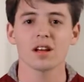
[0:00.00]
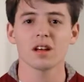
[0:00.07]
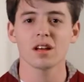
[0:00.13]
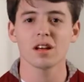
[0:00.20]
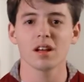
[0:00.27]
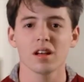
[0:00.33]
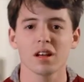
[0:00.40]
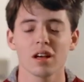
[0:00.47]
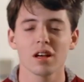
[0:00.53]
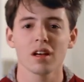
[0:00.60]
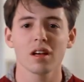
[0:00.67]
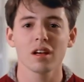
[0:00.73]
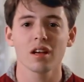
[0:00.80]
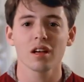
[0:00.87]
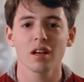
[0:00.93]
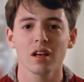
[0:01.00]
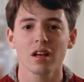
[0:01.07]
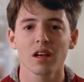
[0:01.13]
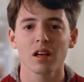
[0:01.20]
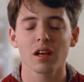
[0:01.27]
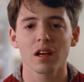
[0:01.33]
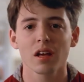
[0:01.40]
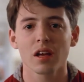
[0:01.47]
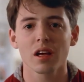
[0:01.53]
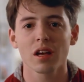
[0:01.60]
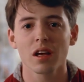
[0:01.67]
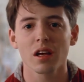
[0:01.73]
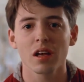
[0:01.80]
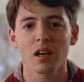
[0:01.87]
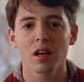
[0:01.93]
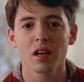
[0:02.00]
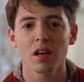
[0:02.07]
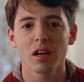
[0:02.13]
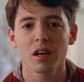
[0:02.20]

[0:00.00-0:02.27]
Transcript: (no one is talking)